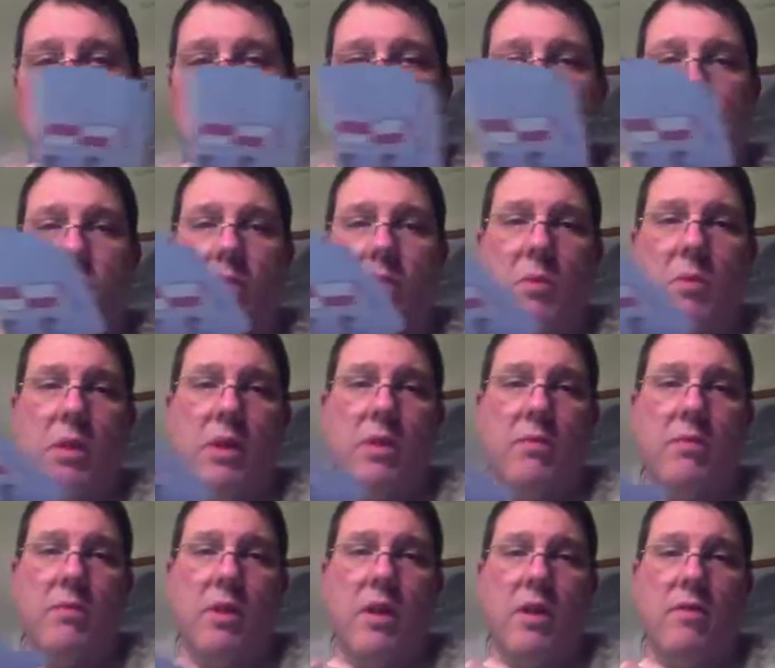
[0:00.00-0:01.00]
is from
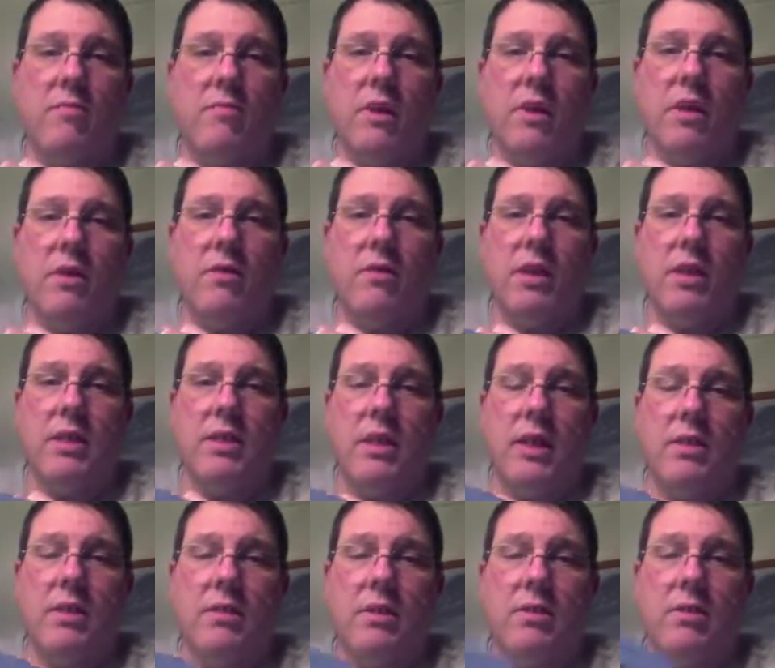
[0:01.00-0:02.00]
a fellow. I
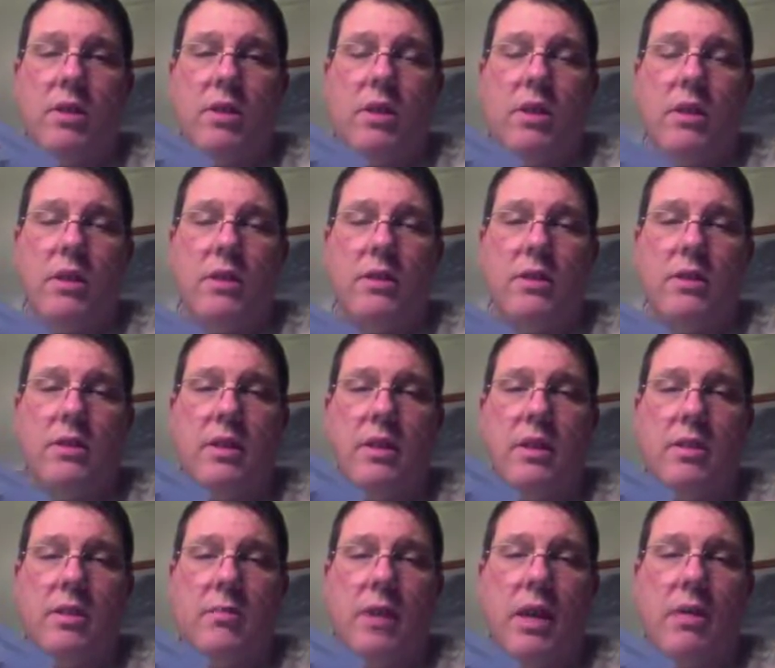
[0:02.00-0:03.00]
downloaded his
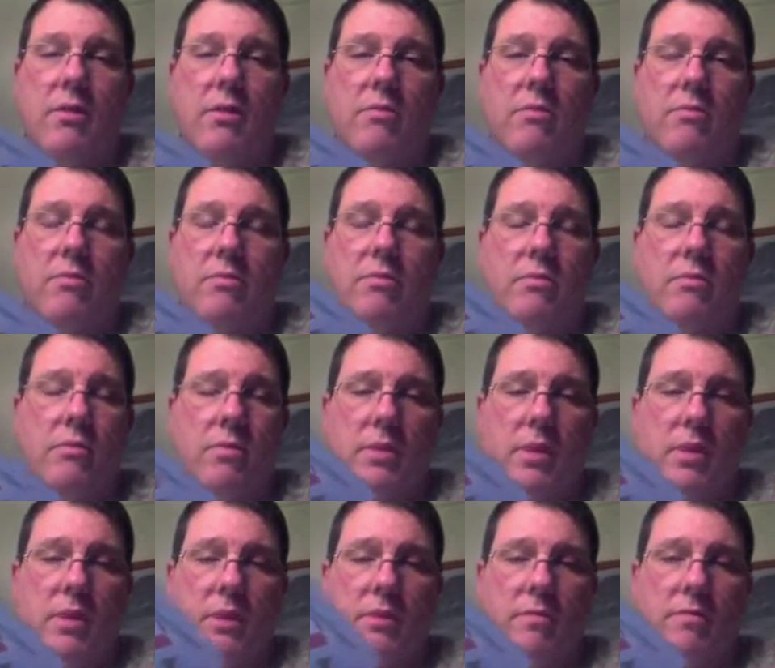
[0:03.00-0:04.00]
model
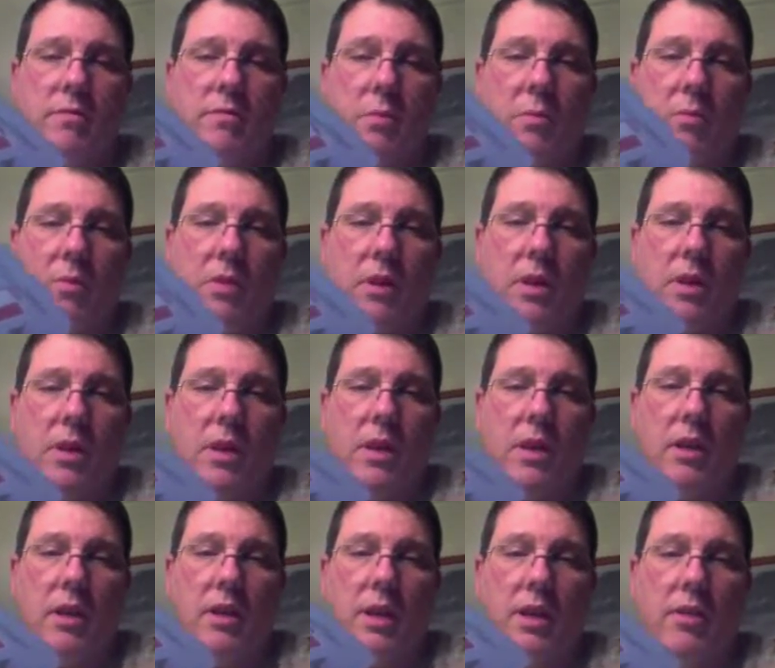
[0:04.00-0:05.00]
from
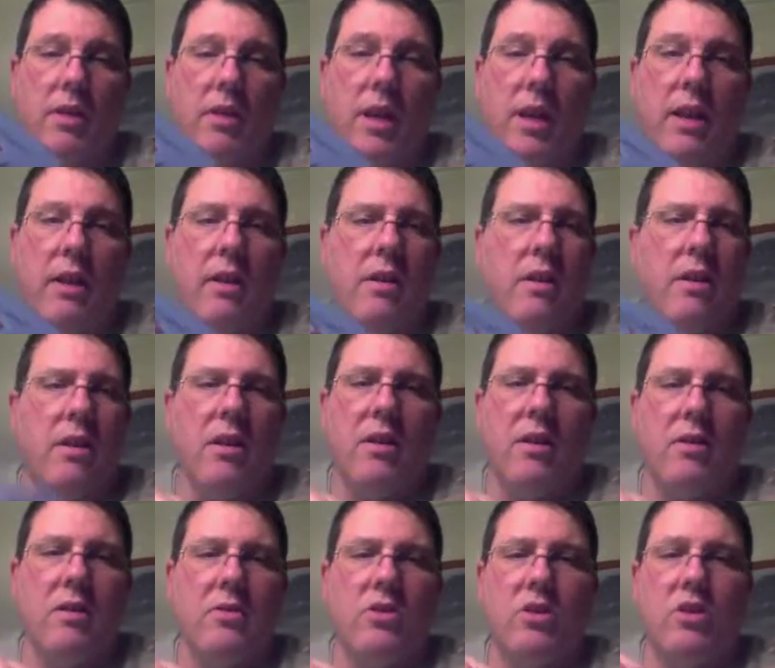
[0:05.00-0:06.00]
on the internet.
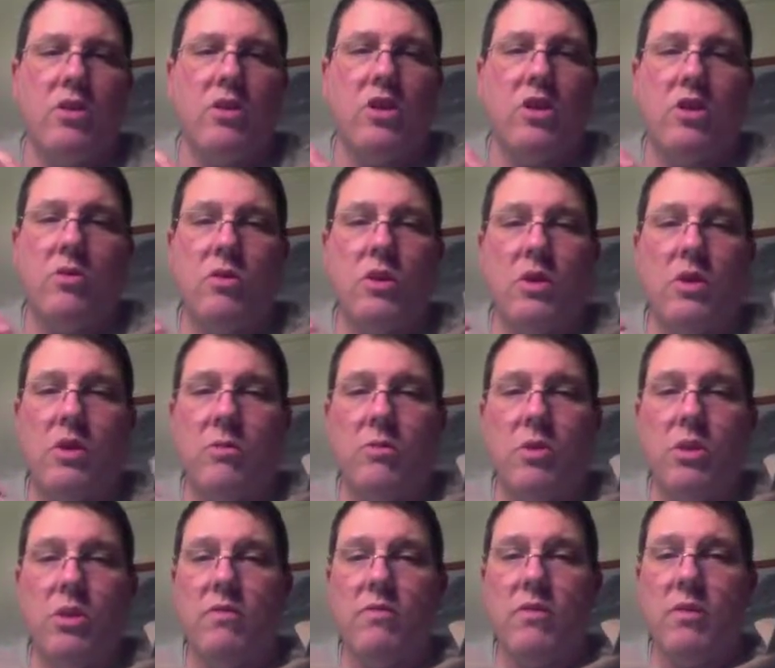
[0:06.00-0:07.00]
It turns into just a
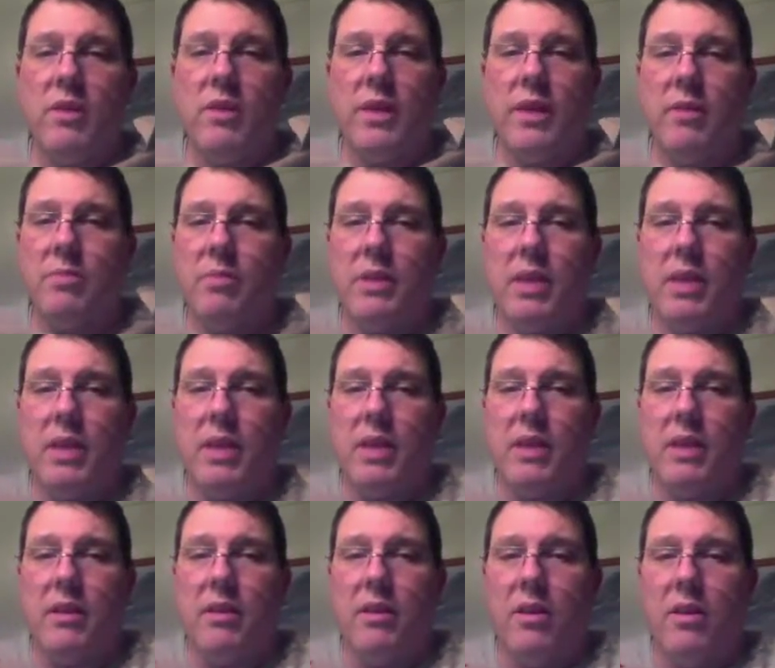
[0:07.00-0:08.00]
beautiful airplane,
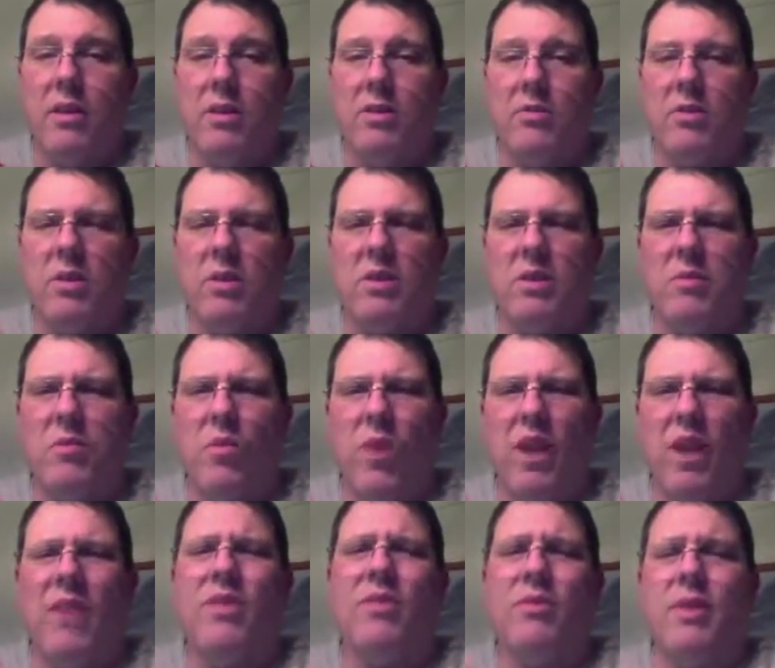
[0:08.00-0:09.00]
and with some
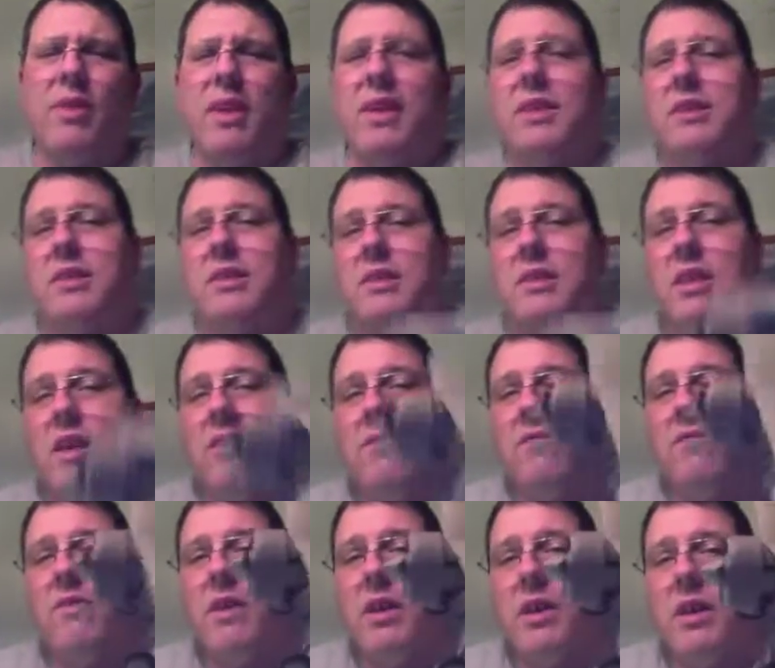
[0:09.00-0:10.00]
weathering and
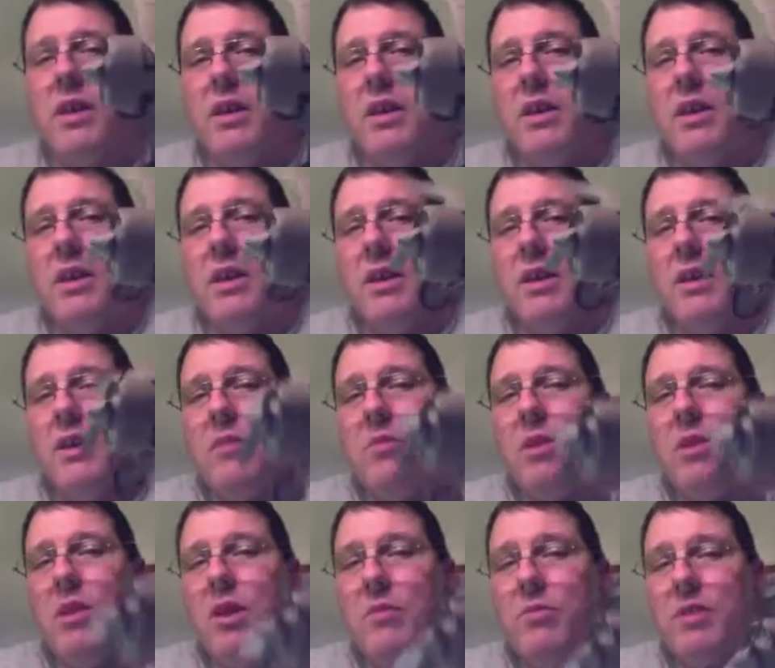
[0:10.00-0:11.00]
stuff, you'd be
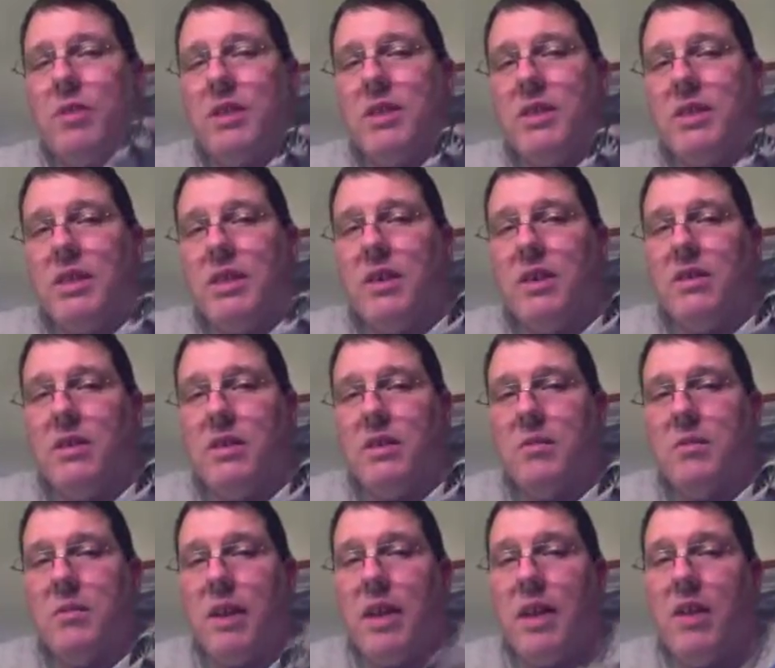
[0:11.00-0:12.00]
hard pressed to tell this is
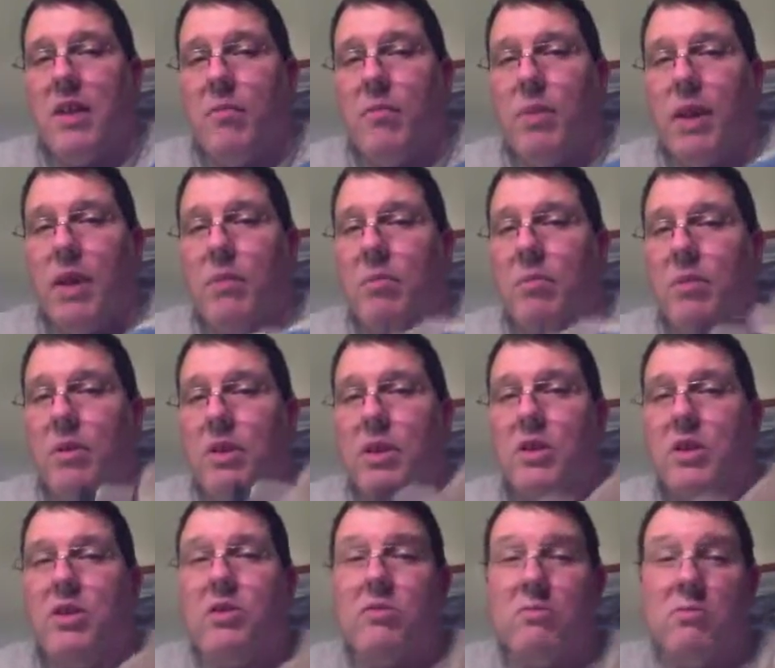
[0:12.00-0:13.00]
made out of paper
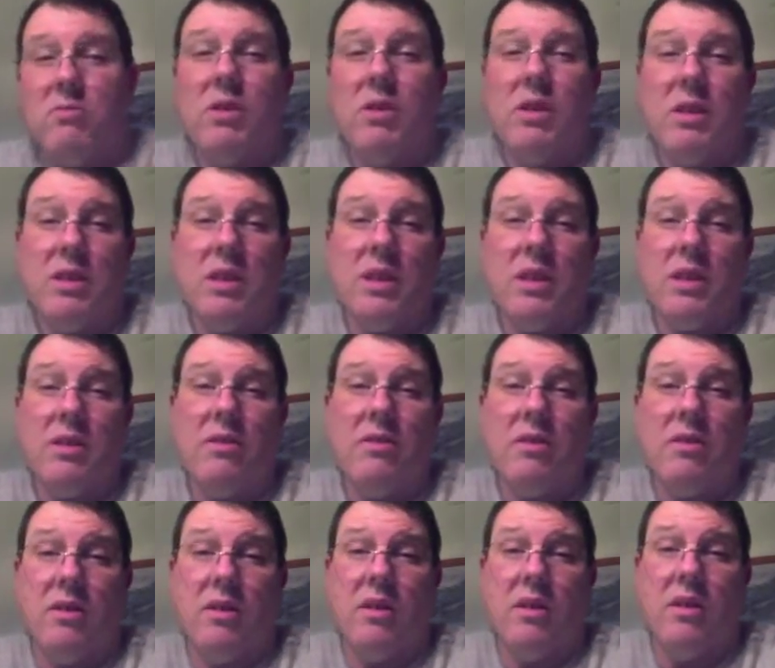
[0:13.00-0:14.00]
unless you really
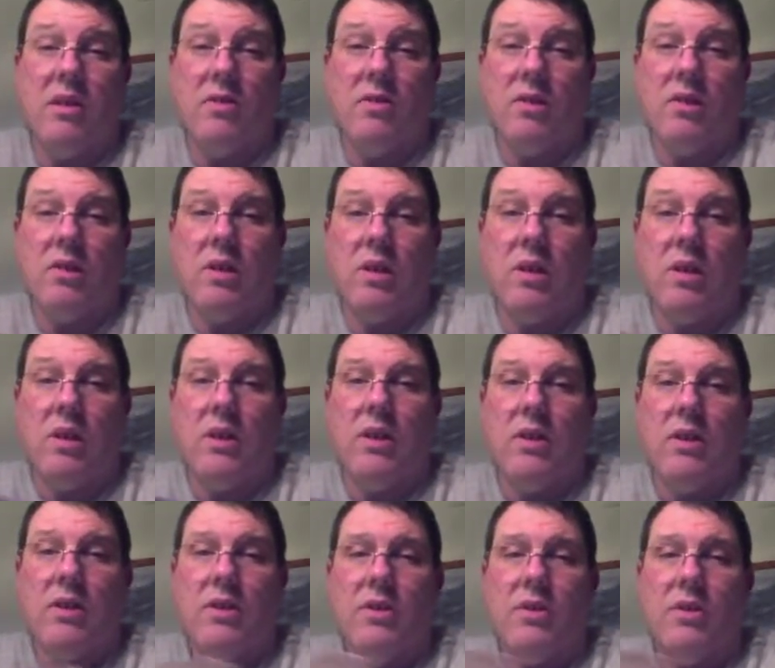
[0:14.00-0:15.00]
took a close look.
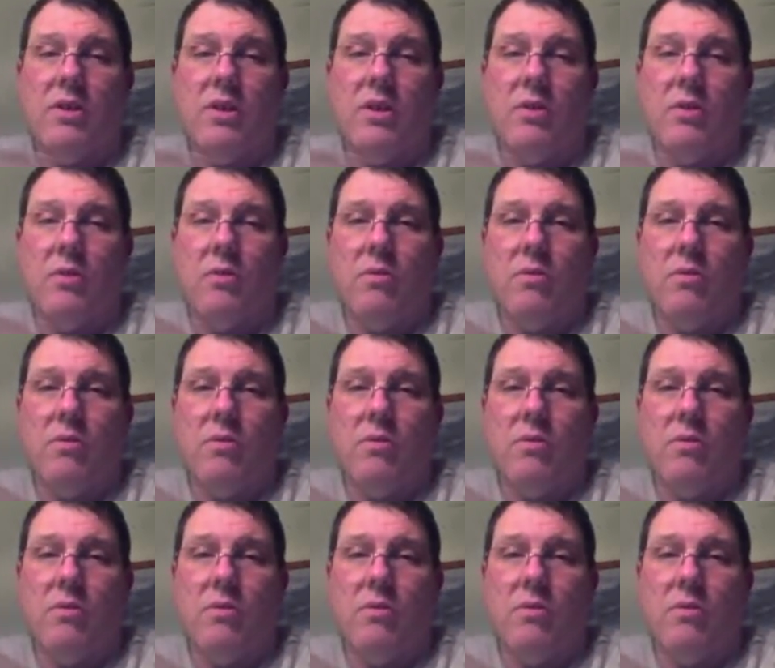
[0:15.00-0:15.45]
So